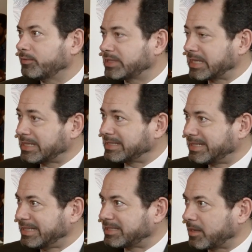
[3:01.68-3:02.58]
of a sudden
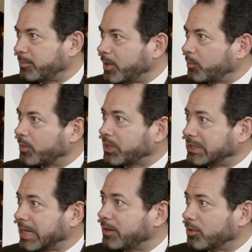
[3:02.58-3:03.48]
see someone with a
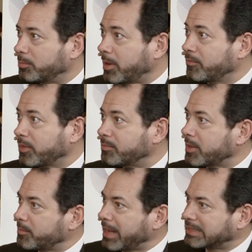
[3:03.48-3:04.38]
layer above them
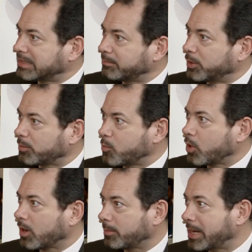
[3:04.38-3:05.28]
that makes them look
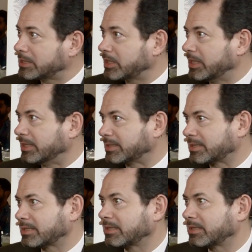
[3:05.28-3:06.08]
more homogeneous.